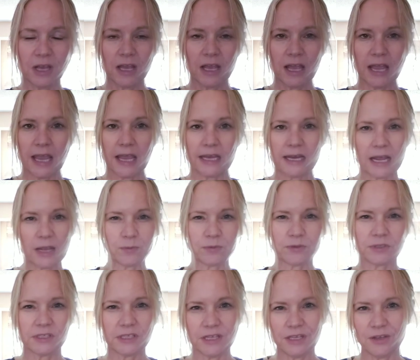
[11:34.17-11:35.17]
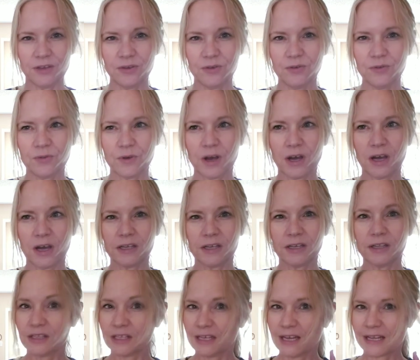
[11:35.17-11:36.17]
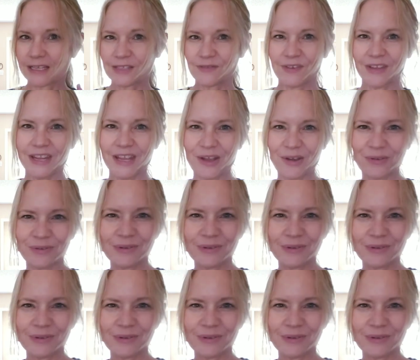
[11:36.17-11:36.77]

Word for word: And I will see you on the next video.